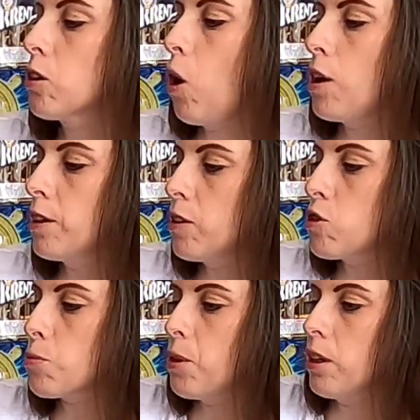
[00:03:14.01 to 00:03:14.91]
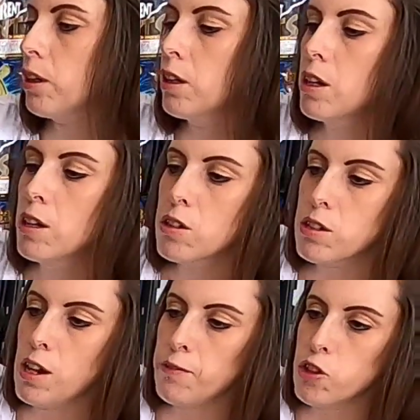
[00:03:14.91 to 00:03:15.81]
Garden in Spring,
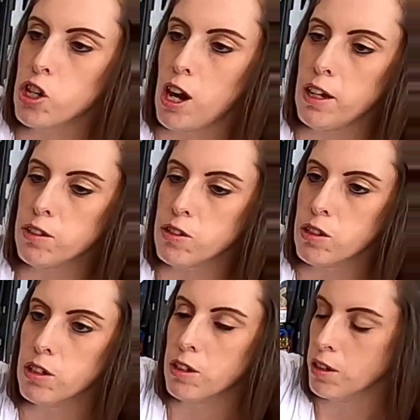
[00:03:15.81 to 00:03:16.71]
7 shots.